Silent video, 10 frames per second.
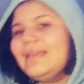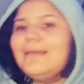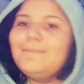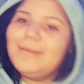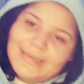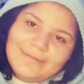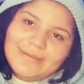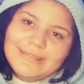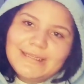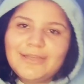But
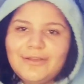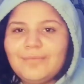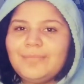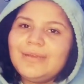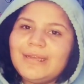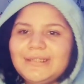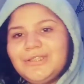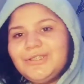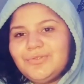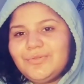anyways, I hope you guys
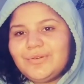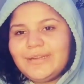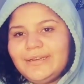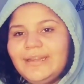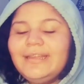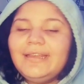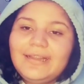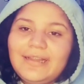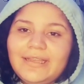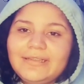enjoyed.
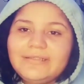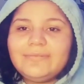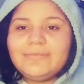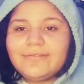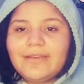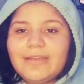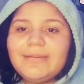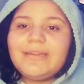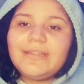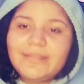Like, subscribe,
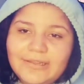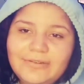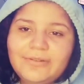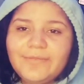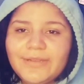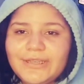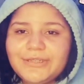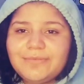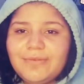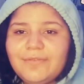and hit that
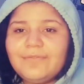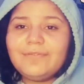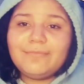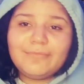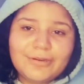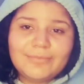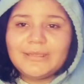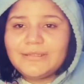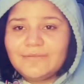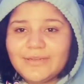notification bell for more
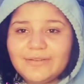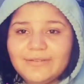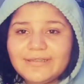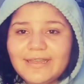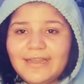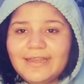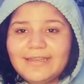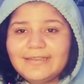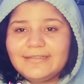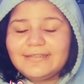amazing videos,
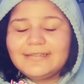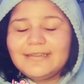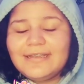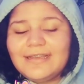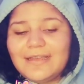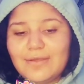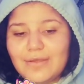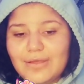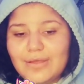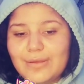guys.
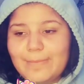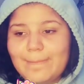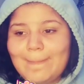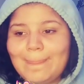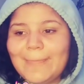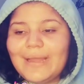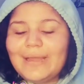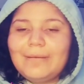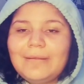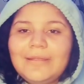Um,
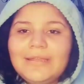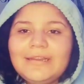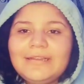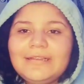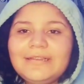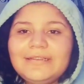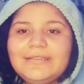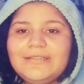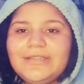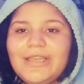I'm probably gonna
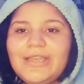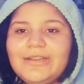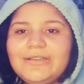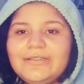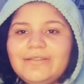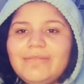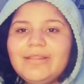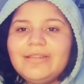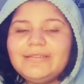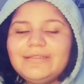change some
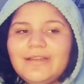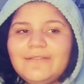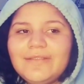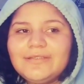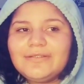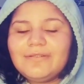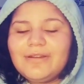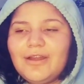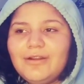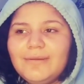of the stuff that's going
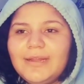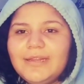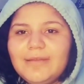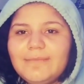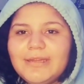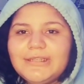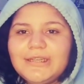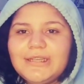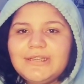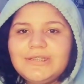on around here. I might
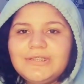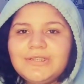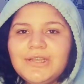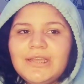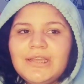change